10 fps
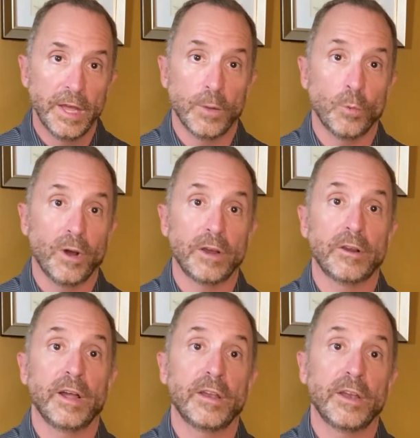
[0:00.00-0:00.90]
And while you're
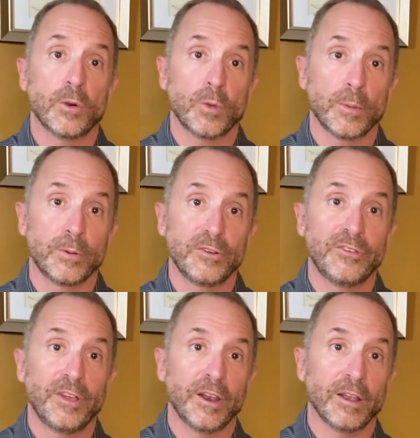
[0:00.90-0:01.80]
down there, we'd appreciate a